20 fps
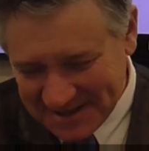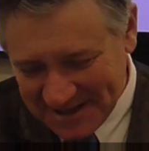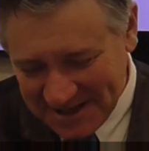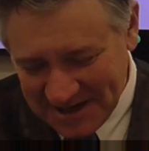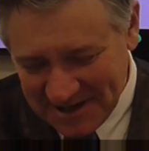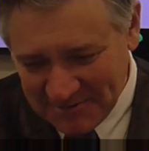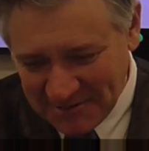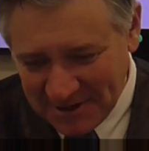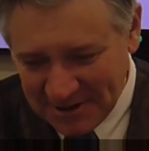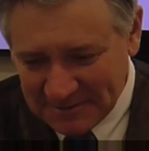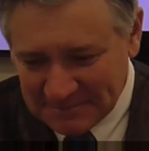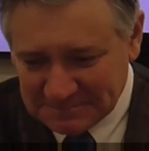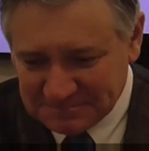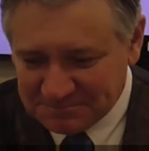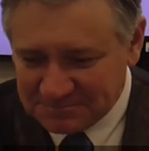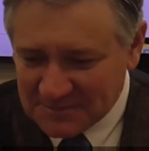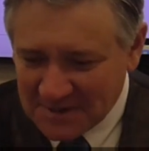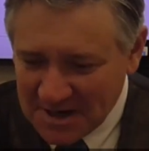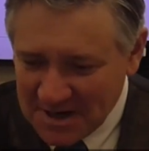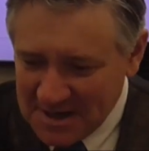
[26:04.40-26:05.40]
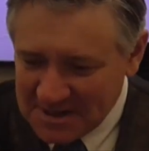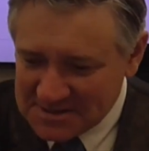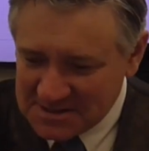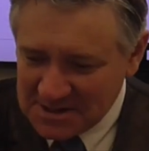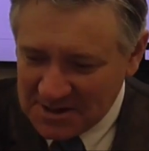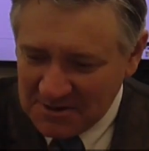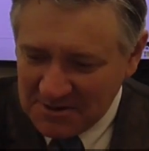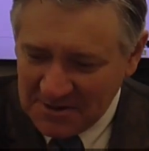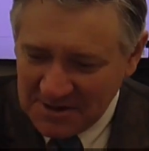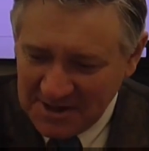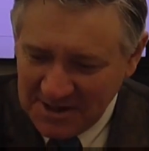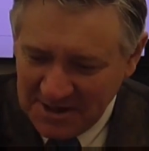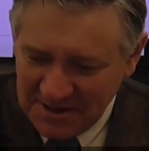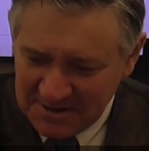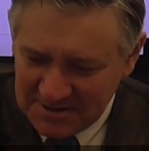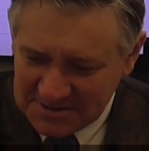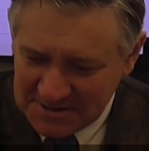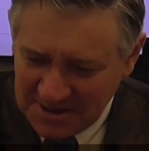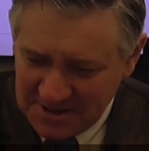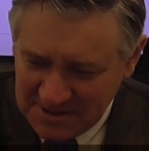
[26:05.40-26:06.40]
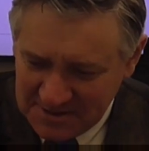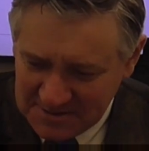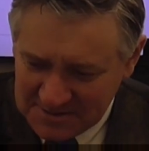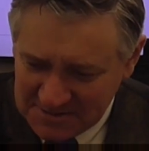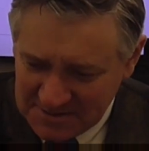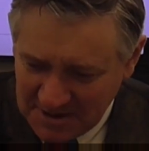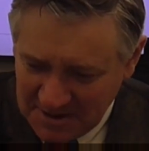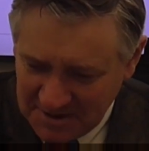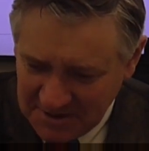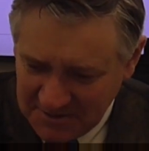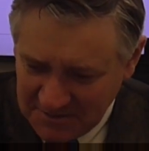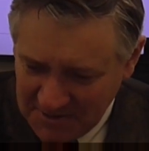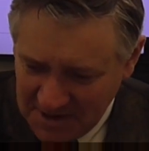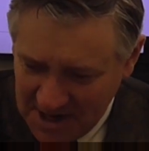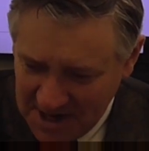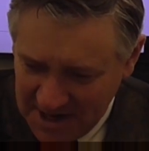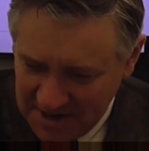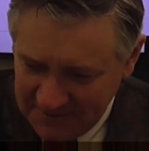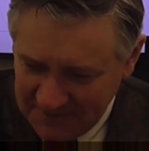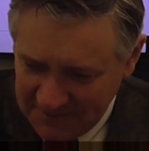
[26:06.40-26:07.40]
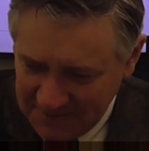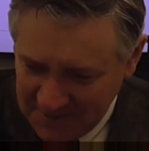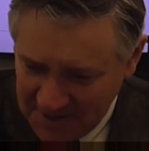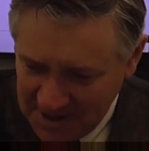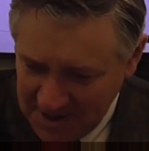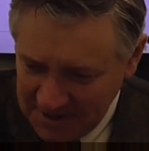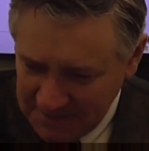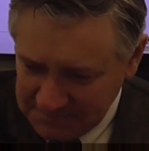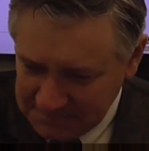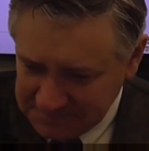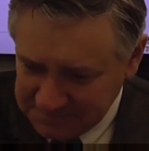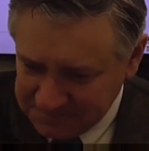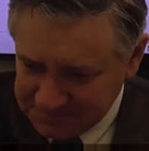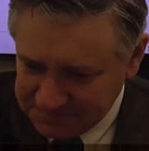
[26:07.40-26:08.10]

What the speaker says: anyway, so here's our graph, right?